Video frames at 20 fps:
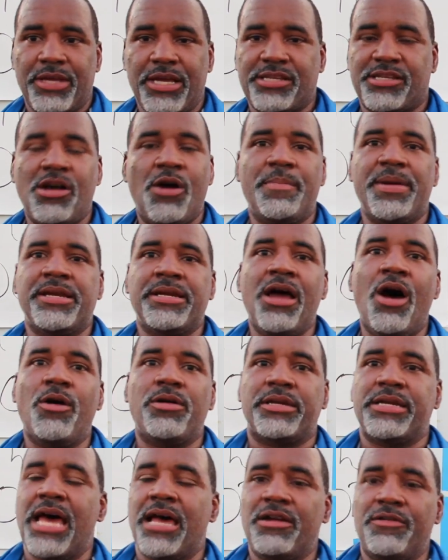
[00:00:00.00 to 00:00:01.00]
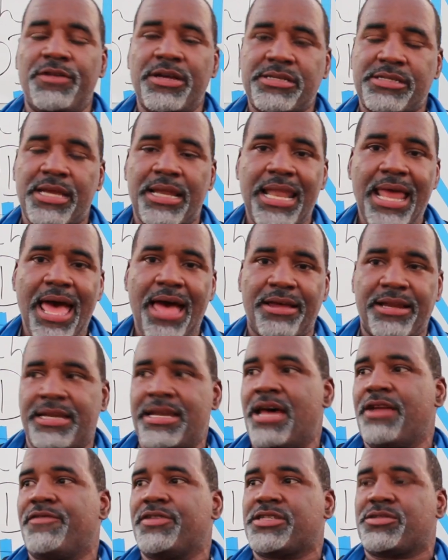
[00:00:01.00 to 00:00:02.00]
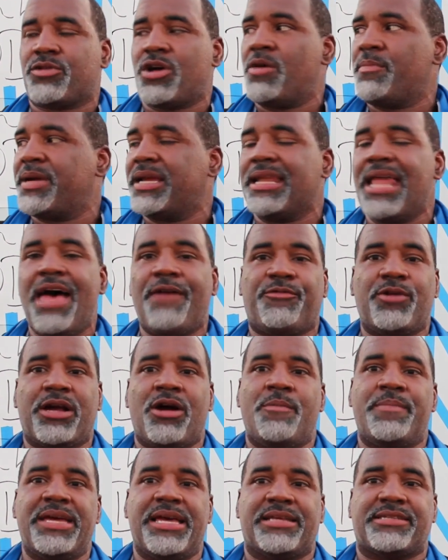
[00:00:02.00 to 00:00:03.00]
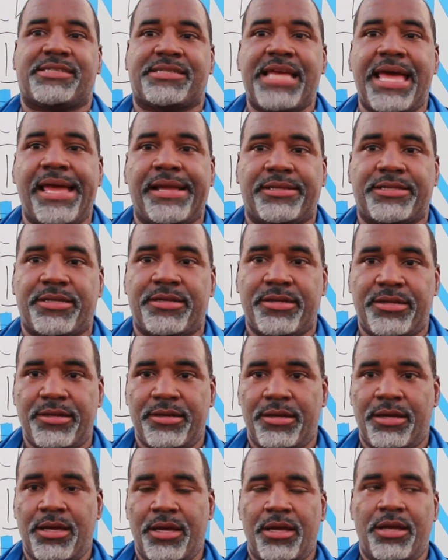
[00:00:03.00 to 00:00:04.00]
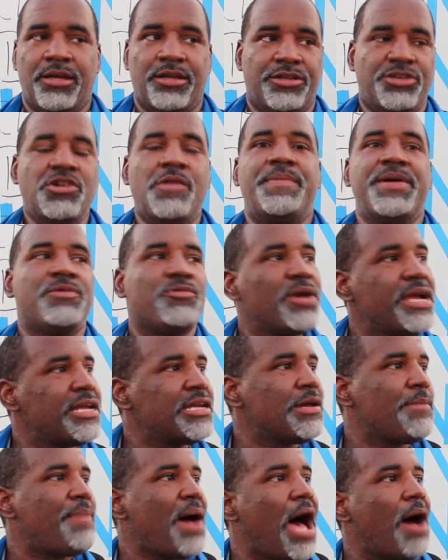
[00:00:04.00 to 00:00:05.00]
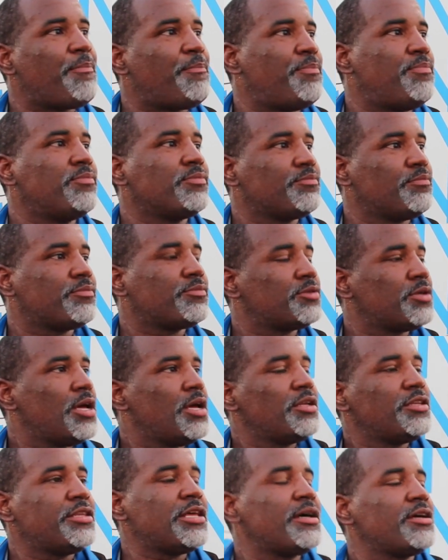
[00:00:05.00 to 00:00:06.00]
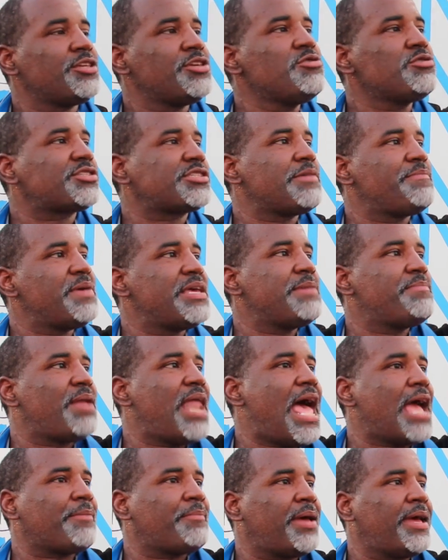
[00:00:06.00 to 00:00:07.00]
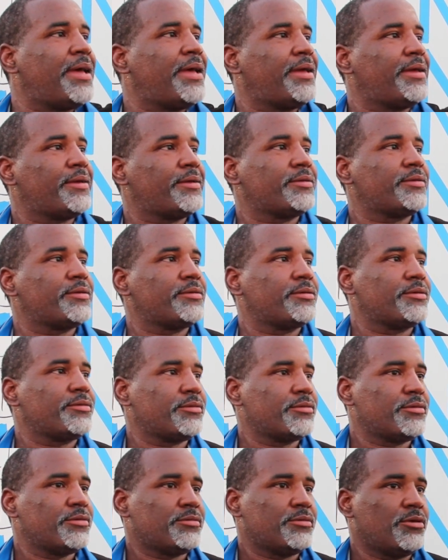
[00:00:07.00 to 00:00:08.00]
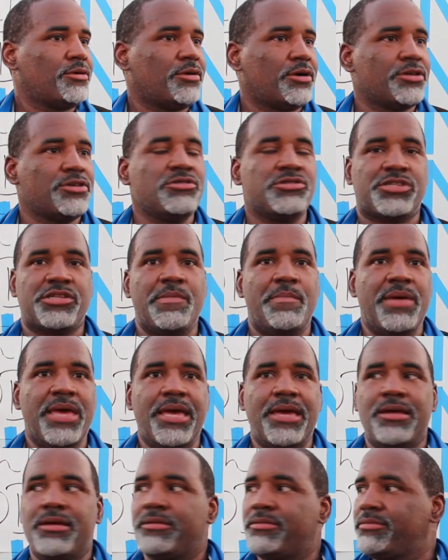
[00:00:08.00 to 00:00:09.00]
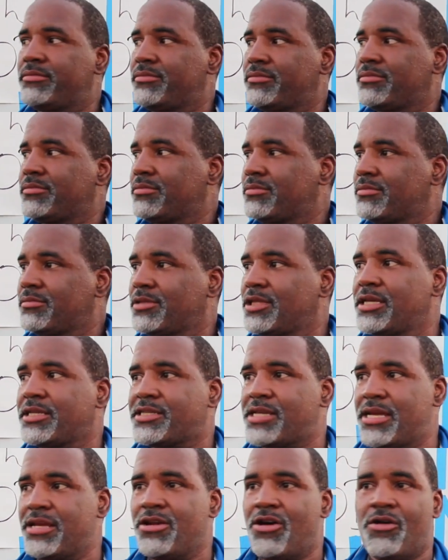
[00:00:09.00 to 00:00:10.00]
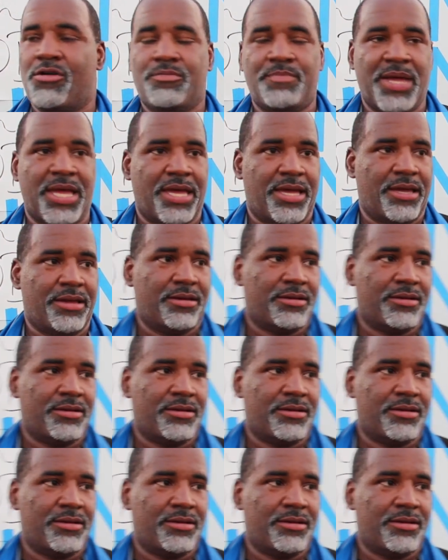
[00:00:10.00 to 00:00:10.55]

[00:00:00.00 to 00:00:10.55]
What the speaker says: It's gonna be none of us are left. None of us are gonna be left. We're gonna be extinct. You'll be reading about the used to be black man or used to be Latino man.